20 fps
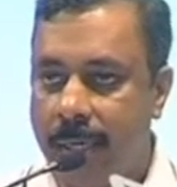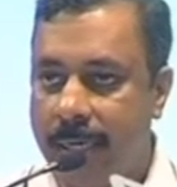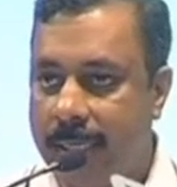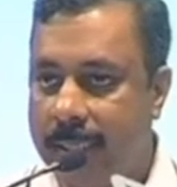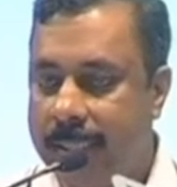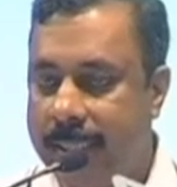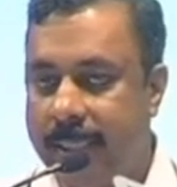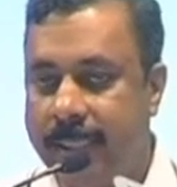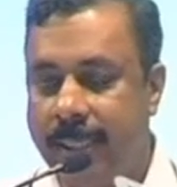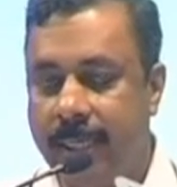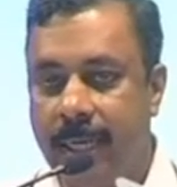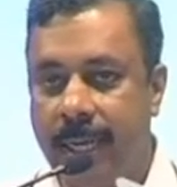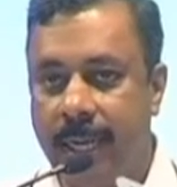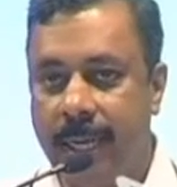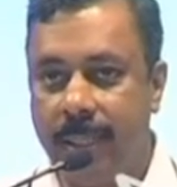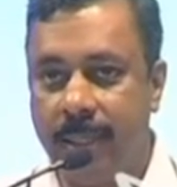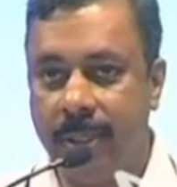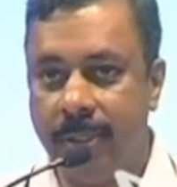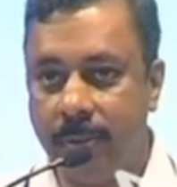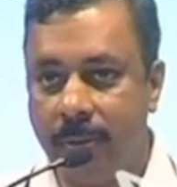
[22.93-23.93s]
In a session
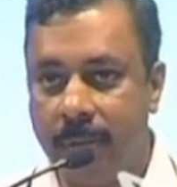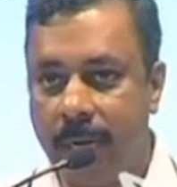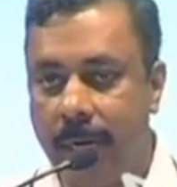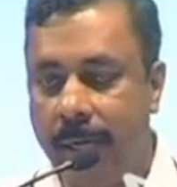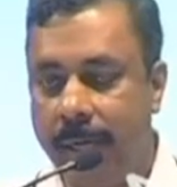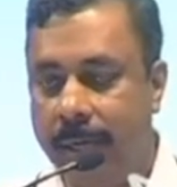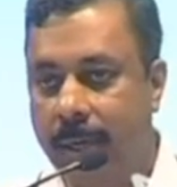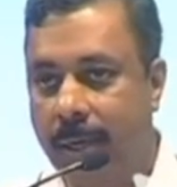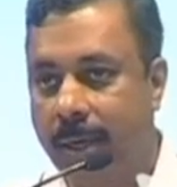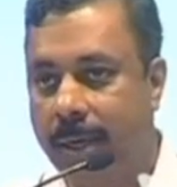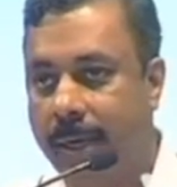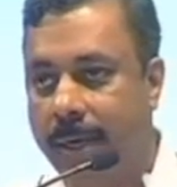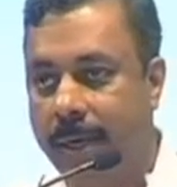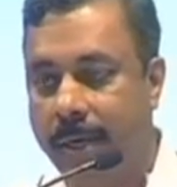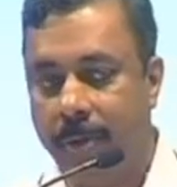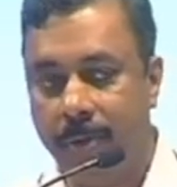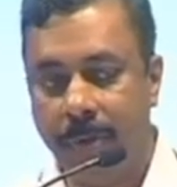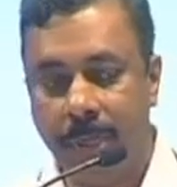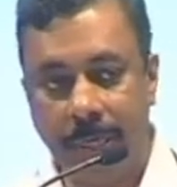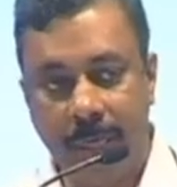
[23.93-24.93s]
like this, you can't really
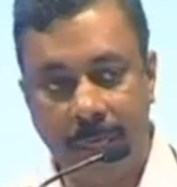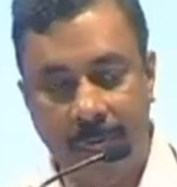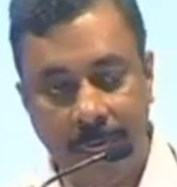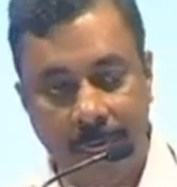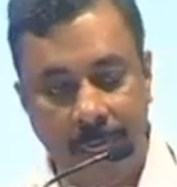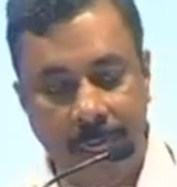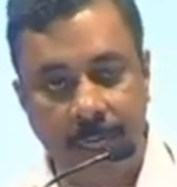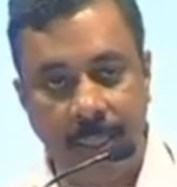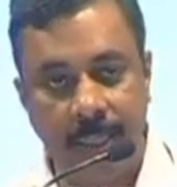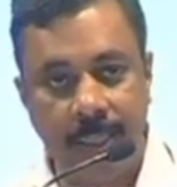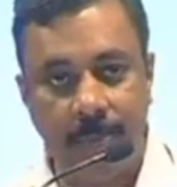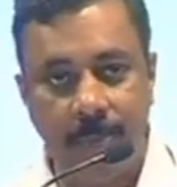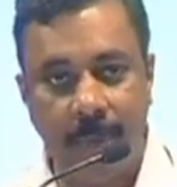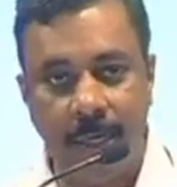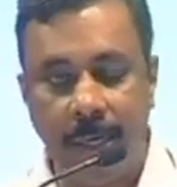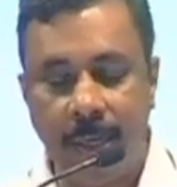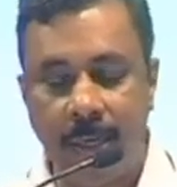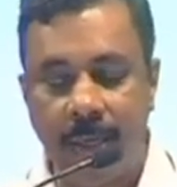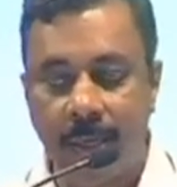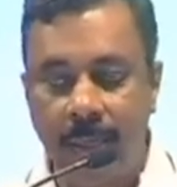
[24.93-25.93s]
get into the details,
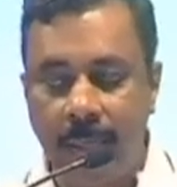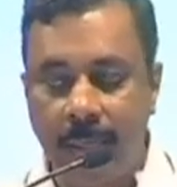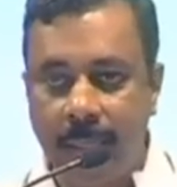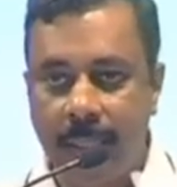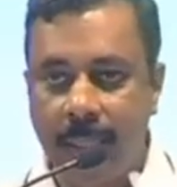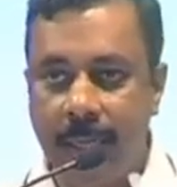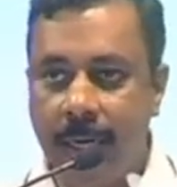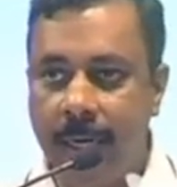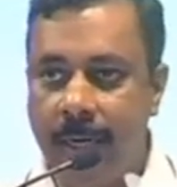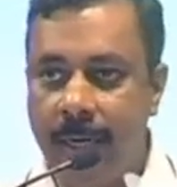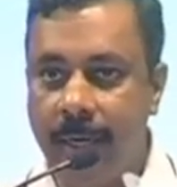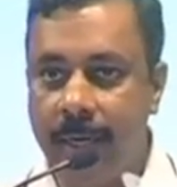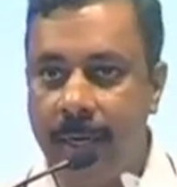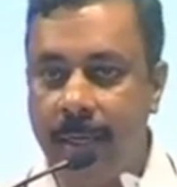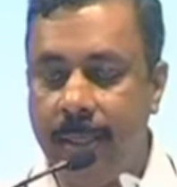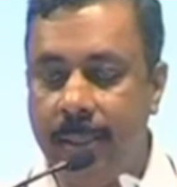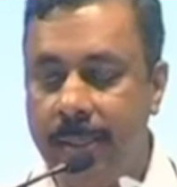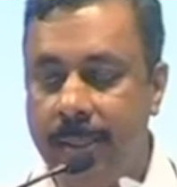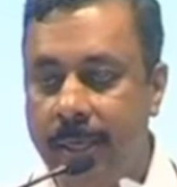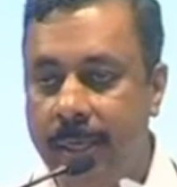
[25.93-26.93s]
but the
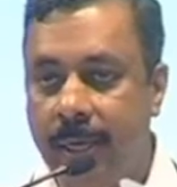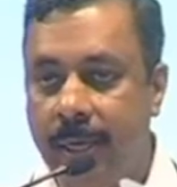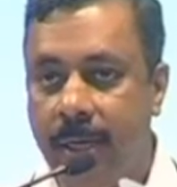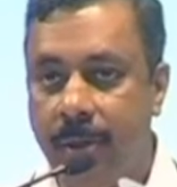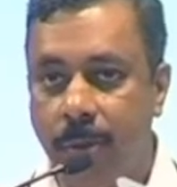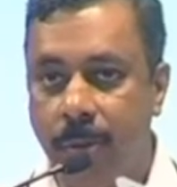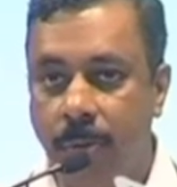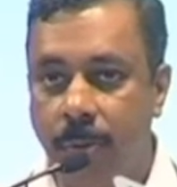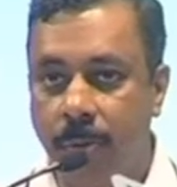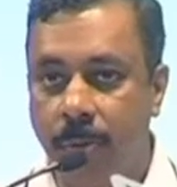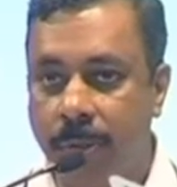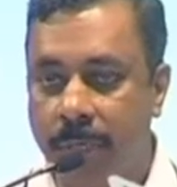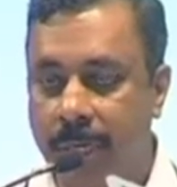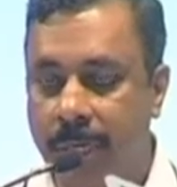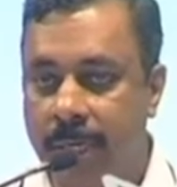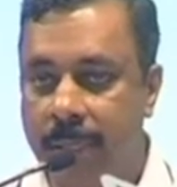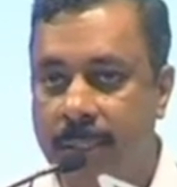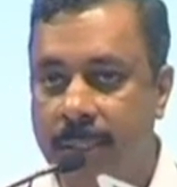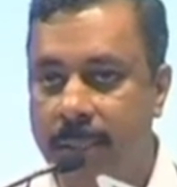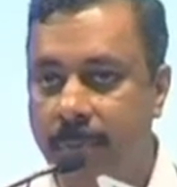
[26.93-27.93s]
intent is really to
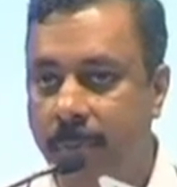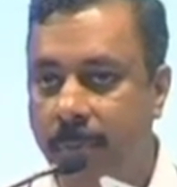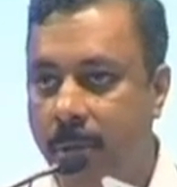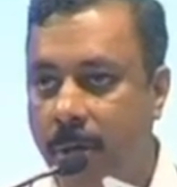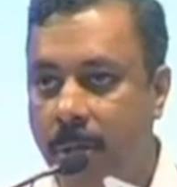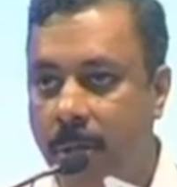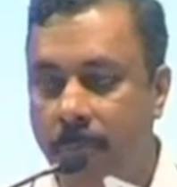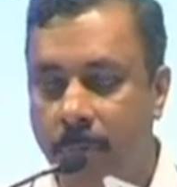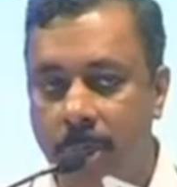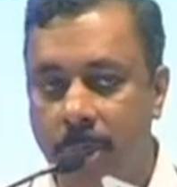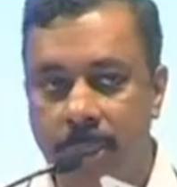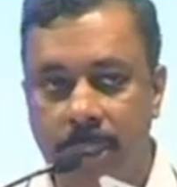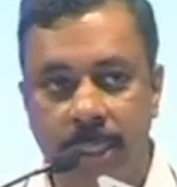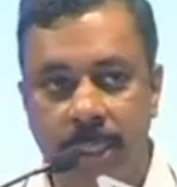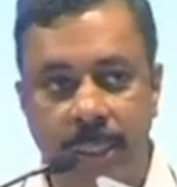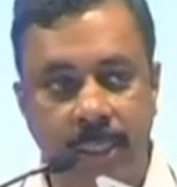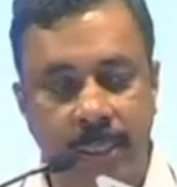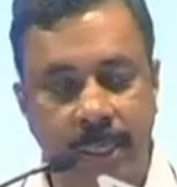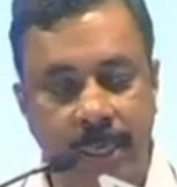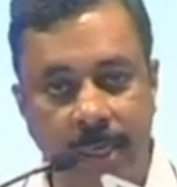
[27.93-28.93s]
trigger some thought
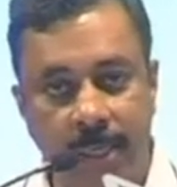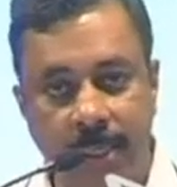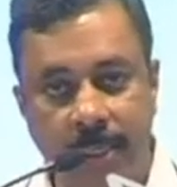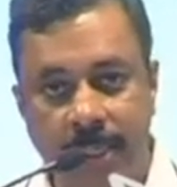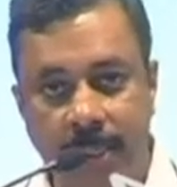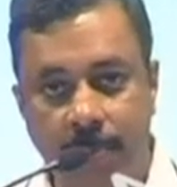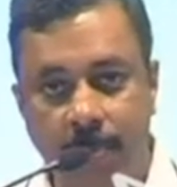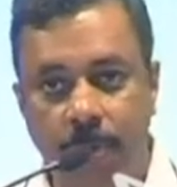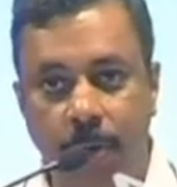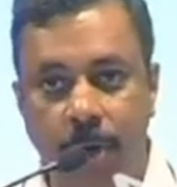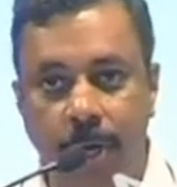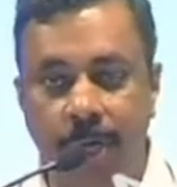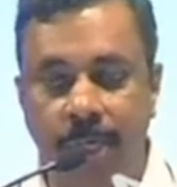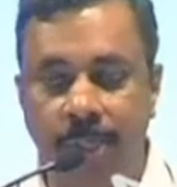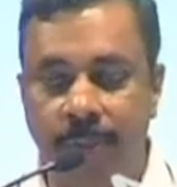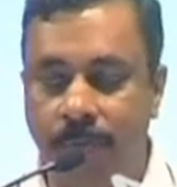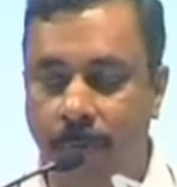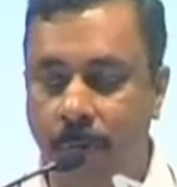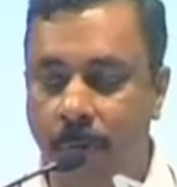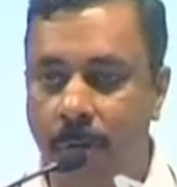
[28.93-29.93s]
process, trigger some
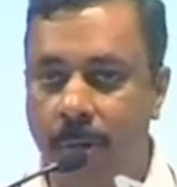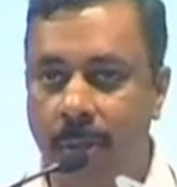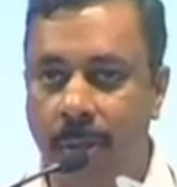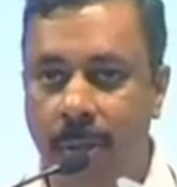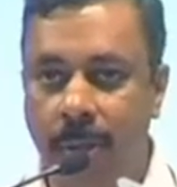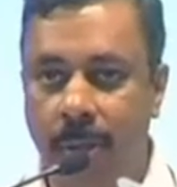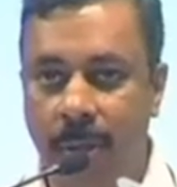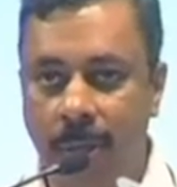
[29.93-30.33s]
points for